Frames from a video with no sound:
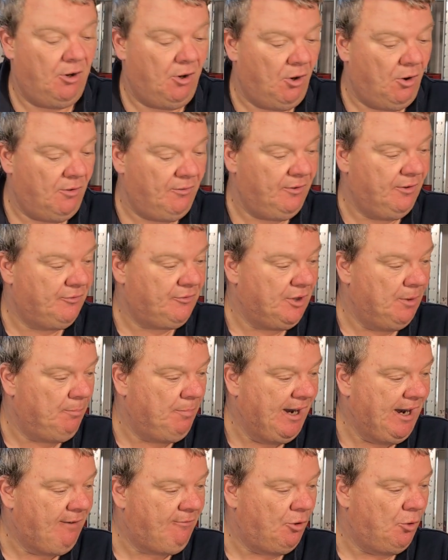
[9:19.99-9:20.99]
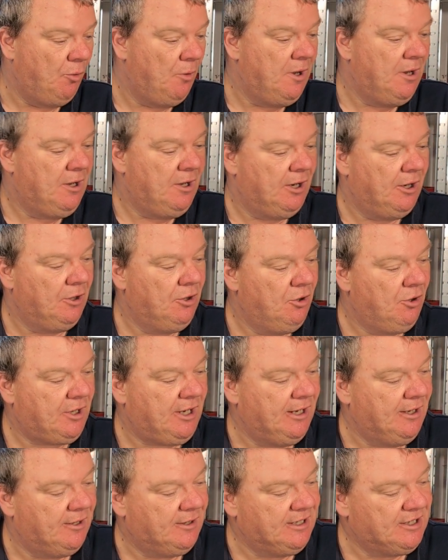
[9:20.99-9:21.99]
off of the barrel. And
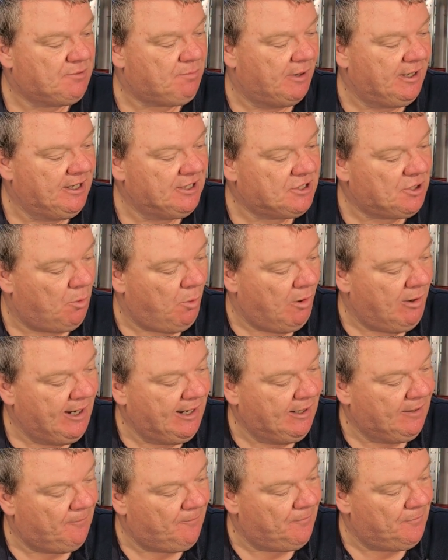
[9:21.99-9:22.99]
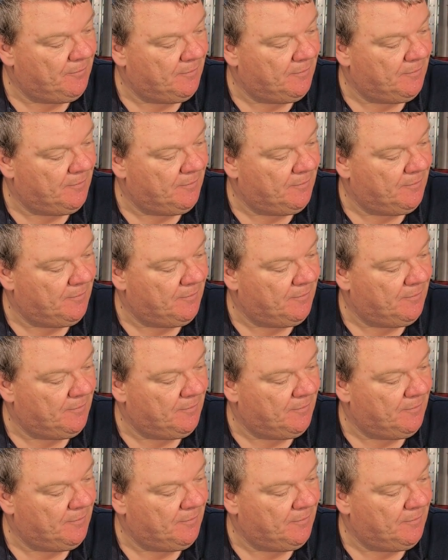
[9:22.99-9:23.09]
looking at this one, it's quite